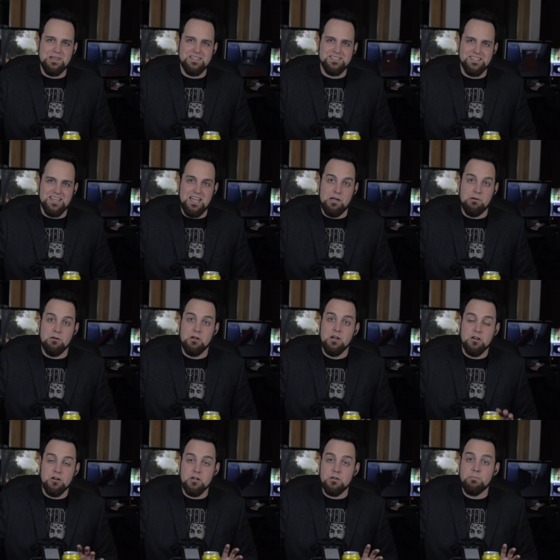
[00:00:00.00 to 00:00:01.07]
on PC
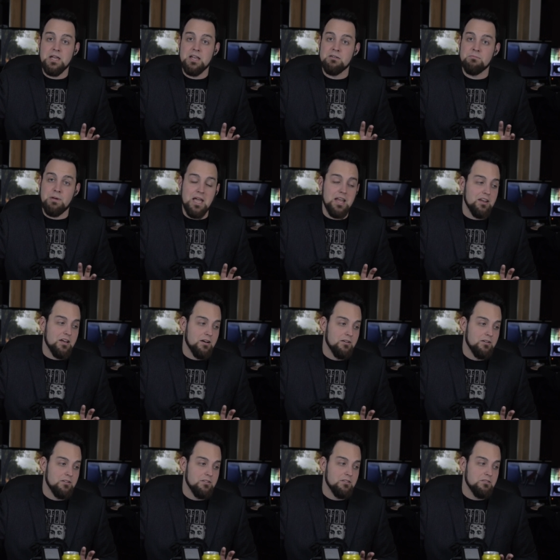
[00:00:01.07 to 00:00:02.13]
could be in
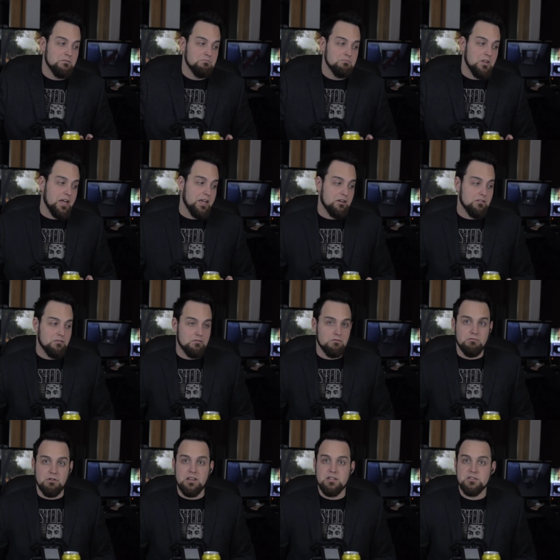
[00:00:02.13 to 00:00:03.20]
beta, like,
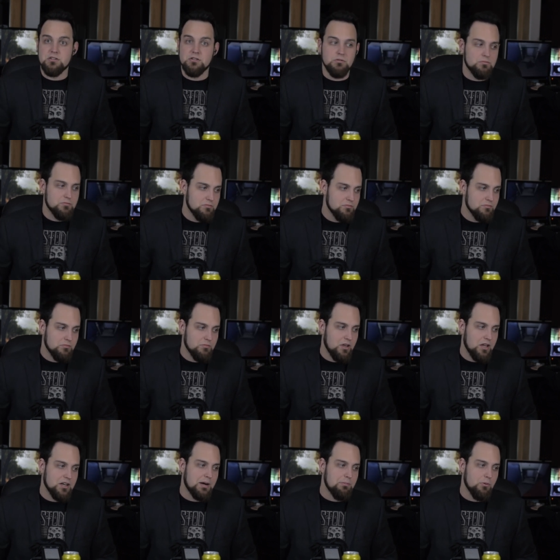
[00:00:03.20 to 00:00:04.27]
really soon.
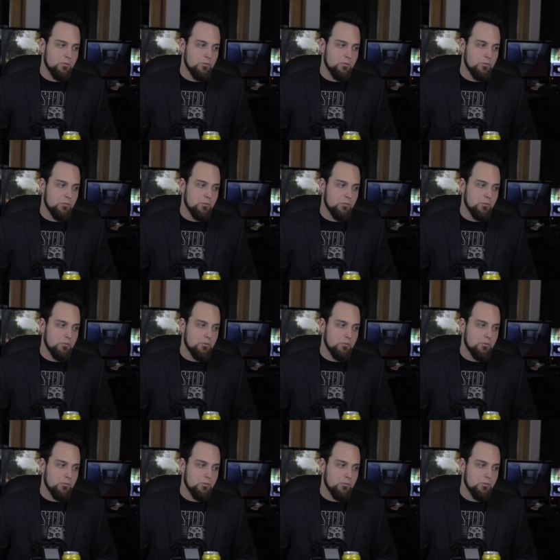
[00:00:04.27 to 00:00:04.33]
In